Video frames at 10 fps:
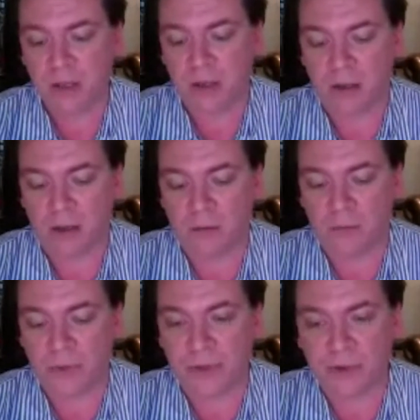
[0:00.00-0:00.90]

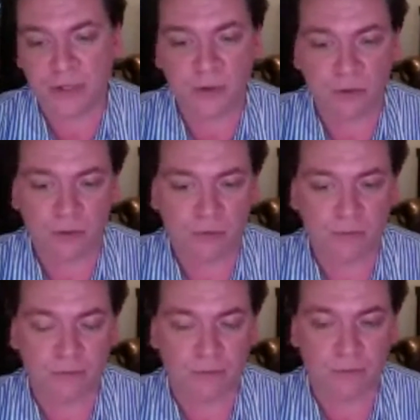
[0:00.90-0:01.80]
But there are
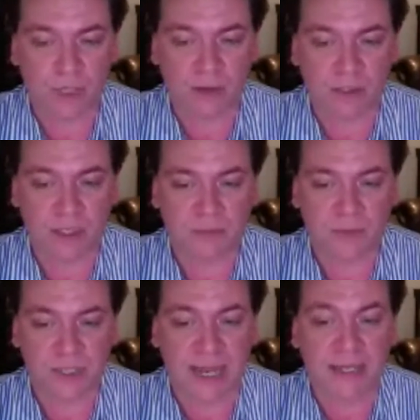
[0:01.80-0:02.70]
2
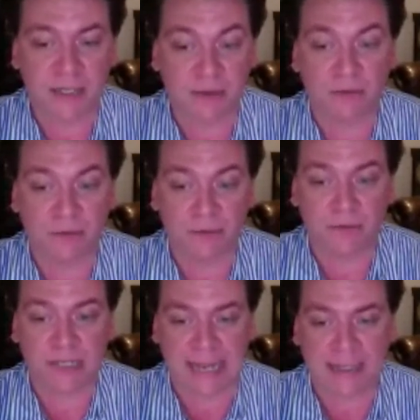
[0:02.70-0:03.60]
substantive
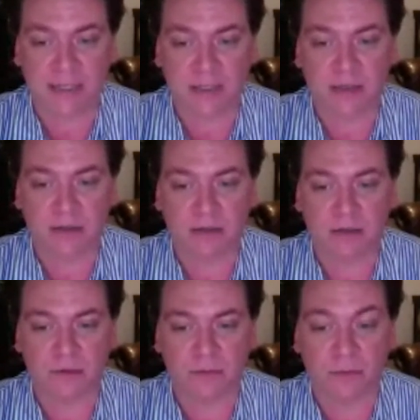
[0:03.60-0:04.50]
dates
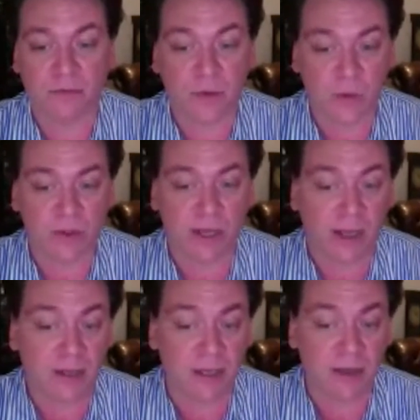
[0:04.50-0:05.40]
to refute the
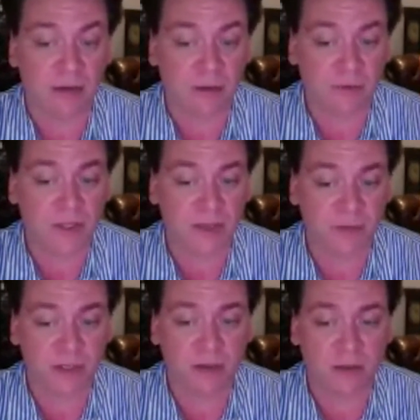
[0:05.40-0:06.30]
idea of the
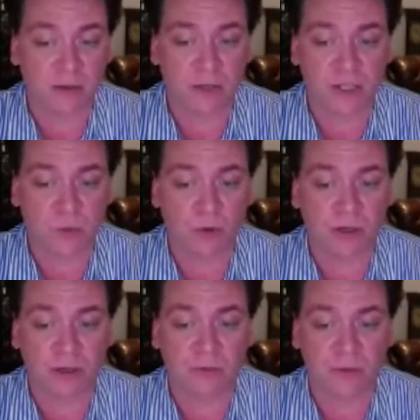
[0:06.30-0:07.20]
1730s
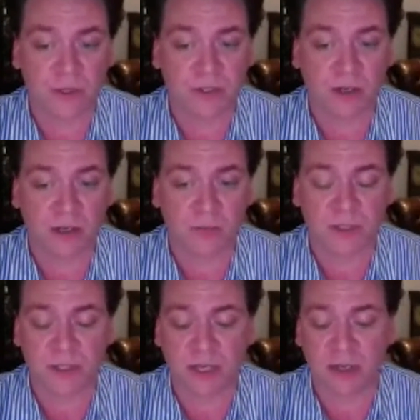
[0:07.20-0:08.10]
working for this
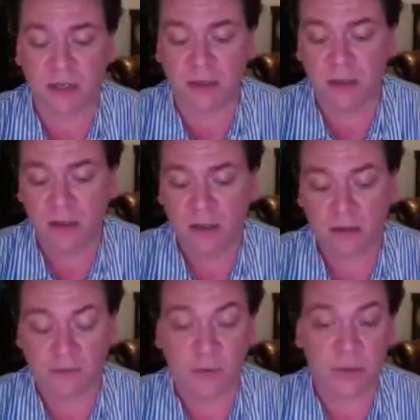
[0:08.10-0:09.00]
document's dating.
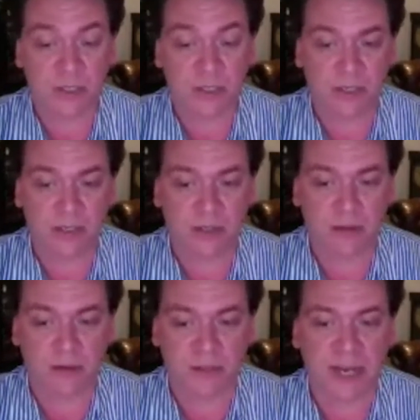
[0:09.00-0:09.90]
The first is
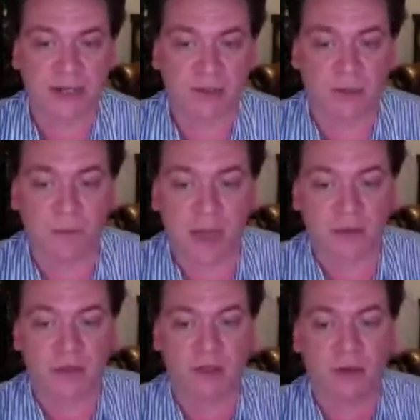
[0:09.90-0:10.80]
there's actually
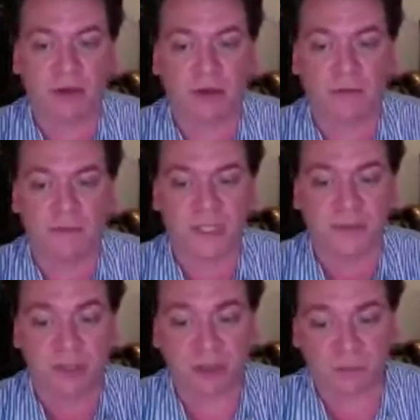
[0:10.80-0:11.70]
mention of
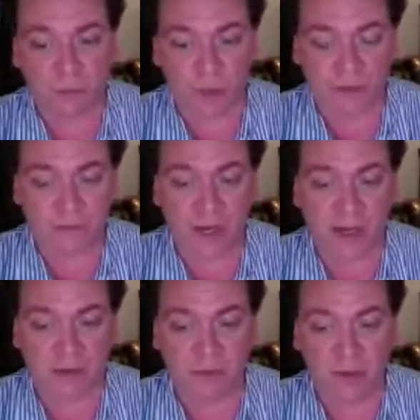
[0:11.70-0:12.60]

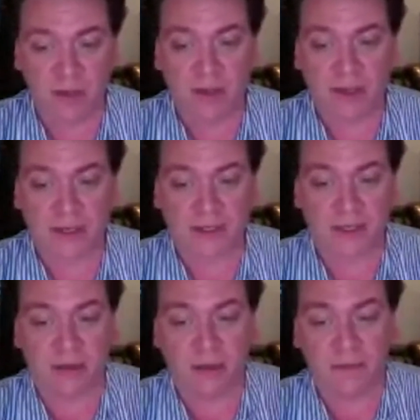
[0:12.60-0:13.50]
1745 as
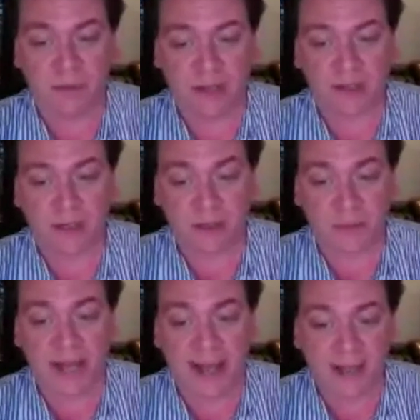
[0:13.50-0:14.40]
an event in the
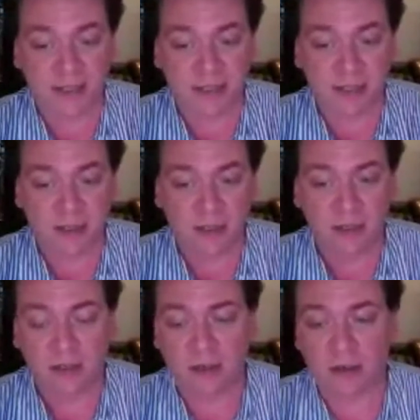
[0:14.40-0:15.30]
past
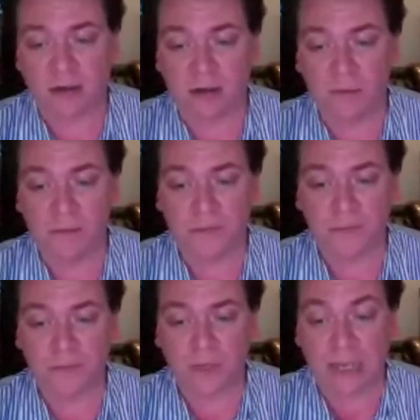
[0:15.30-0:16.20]

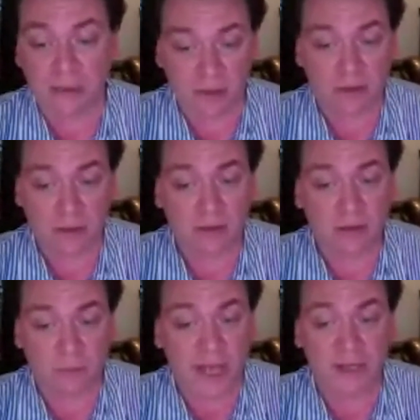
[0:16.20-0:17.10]
in
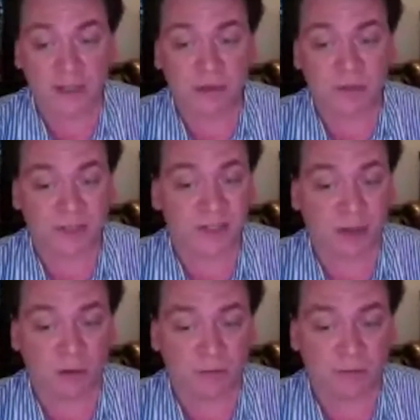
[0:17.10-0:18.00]
the manuscript
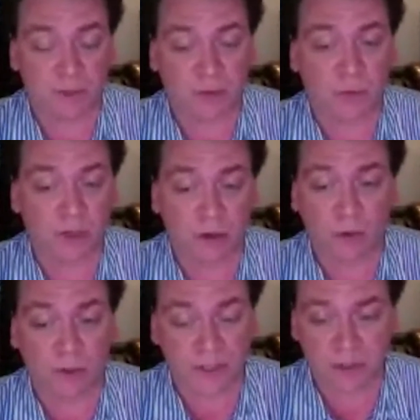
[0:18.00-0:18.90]
itself. So we
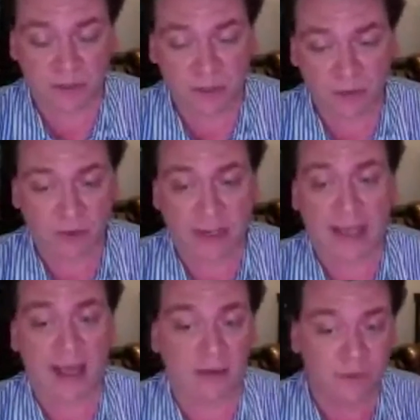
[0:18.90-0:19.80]
know it's
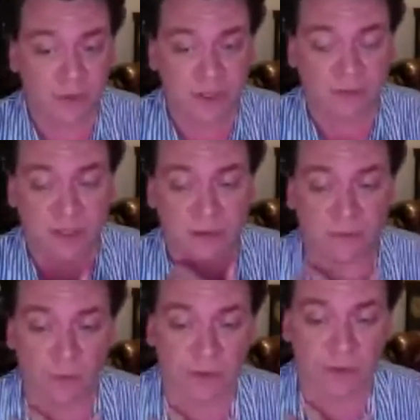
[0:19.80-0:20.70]
certainly after
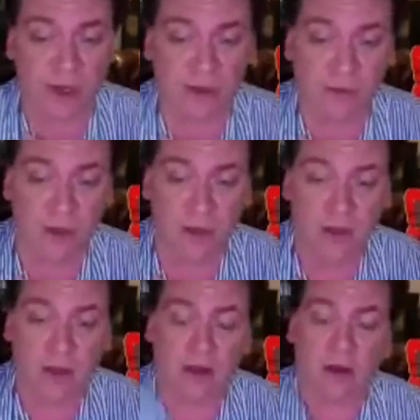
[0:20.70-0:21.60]
1745.
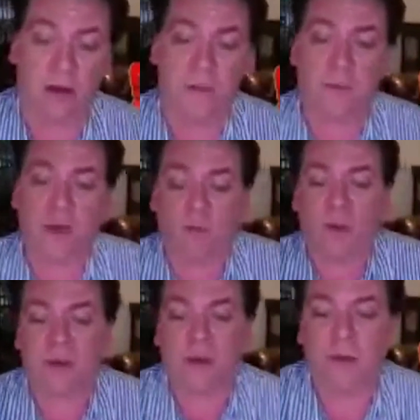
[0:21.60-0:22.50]
But
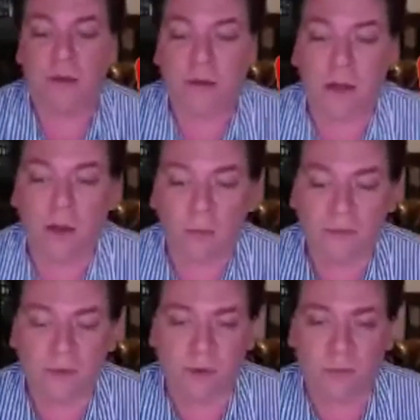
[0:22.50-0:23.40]
with a little help
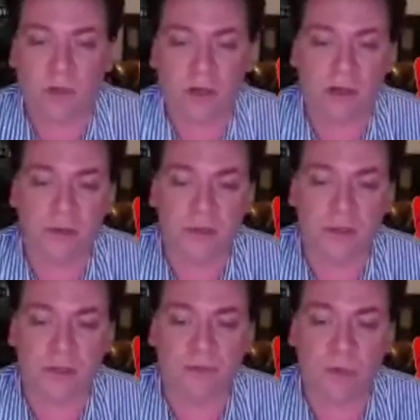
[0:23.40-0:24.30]
from
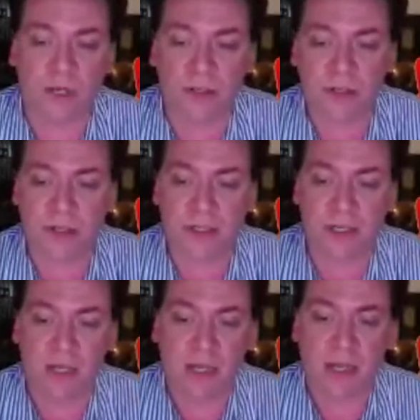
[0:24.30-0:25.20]
Joseph Wages,
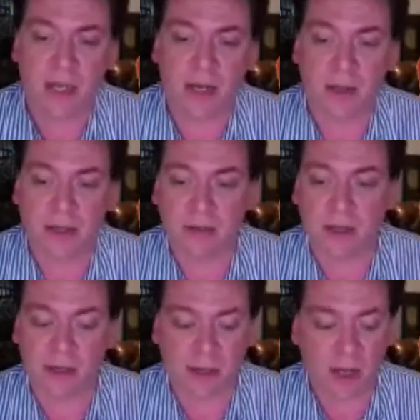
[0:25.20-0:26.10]
I
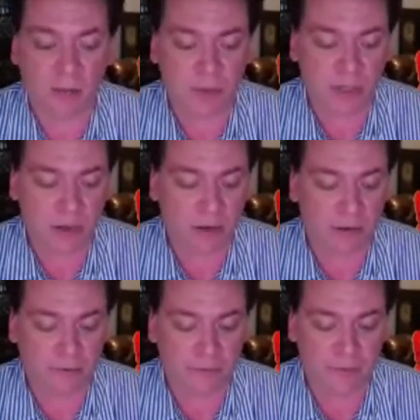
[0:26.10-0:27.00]
got a copy
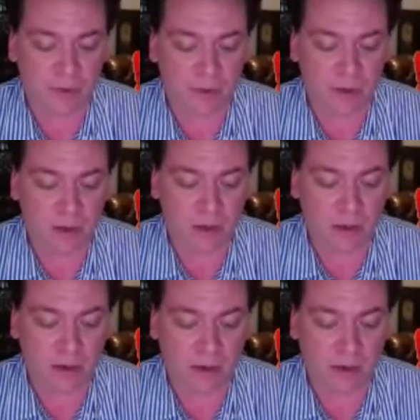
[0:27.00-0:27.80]
of the